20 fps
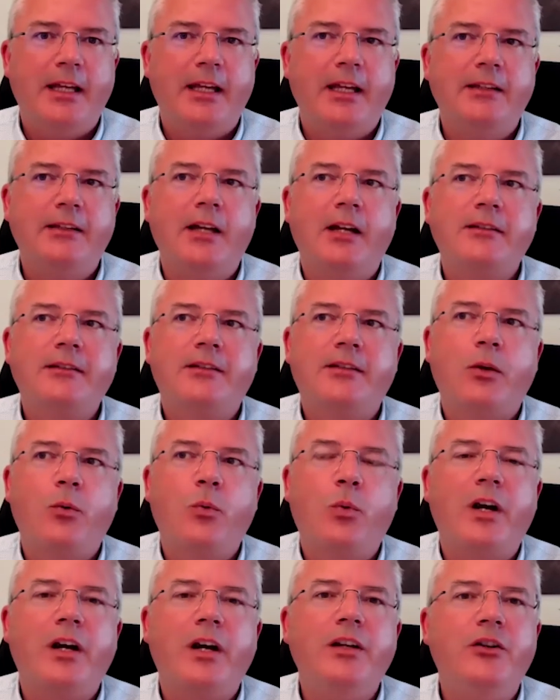That's
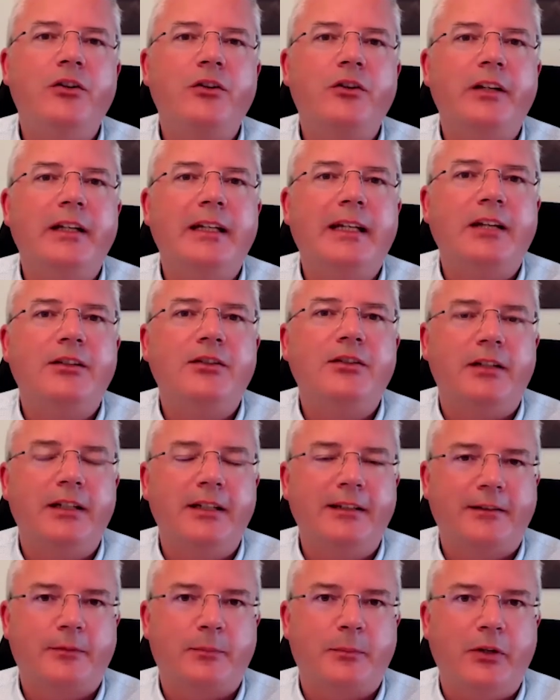where you're going to get your
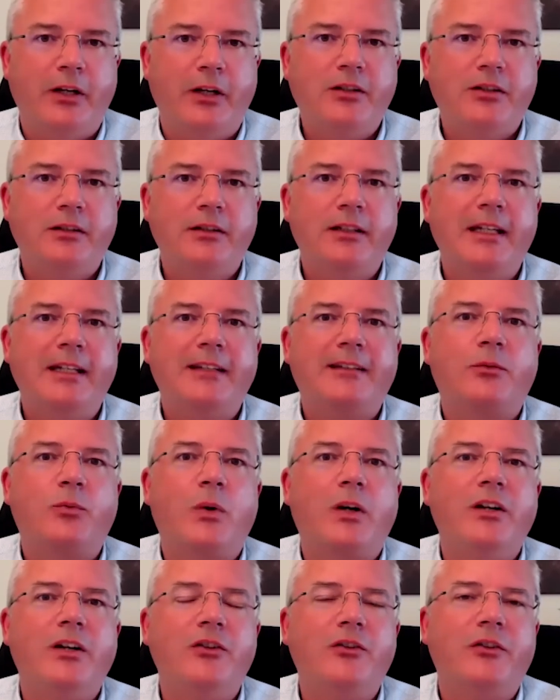inspiration. It's
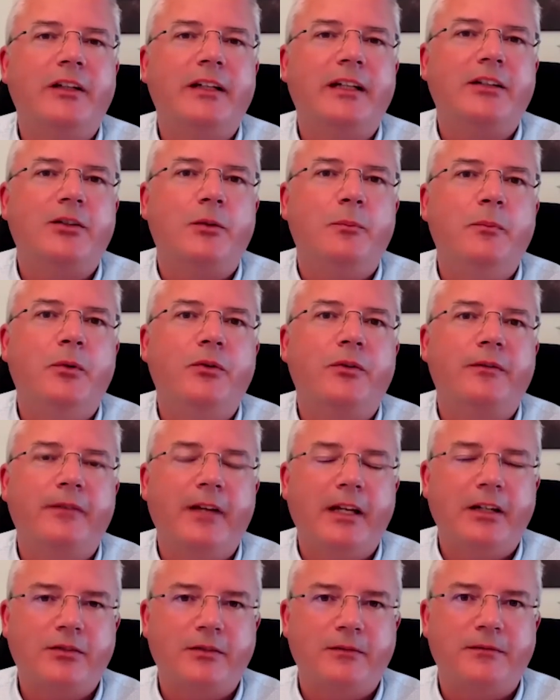where you're going to get your
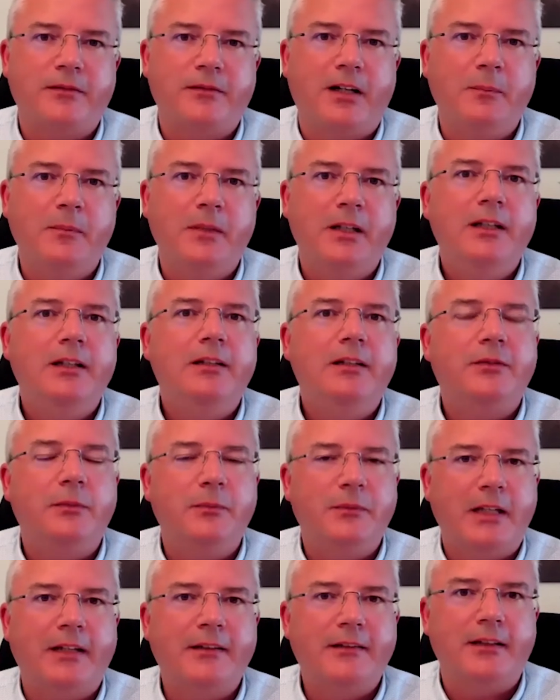motivation from
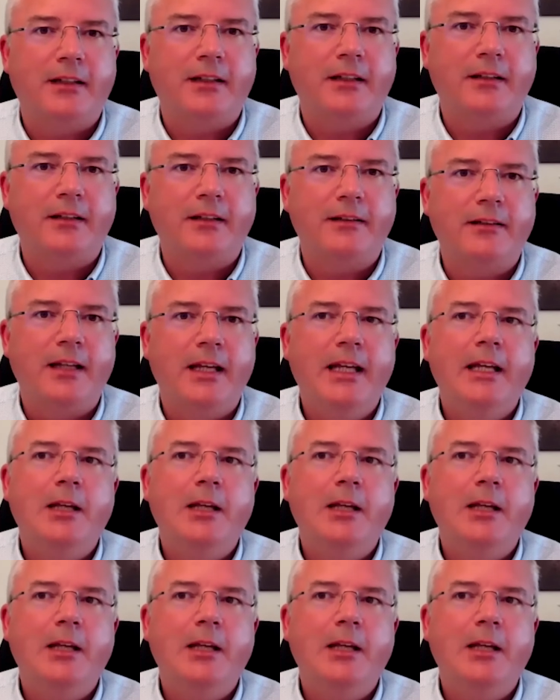that side of things.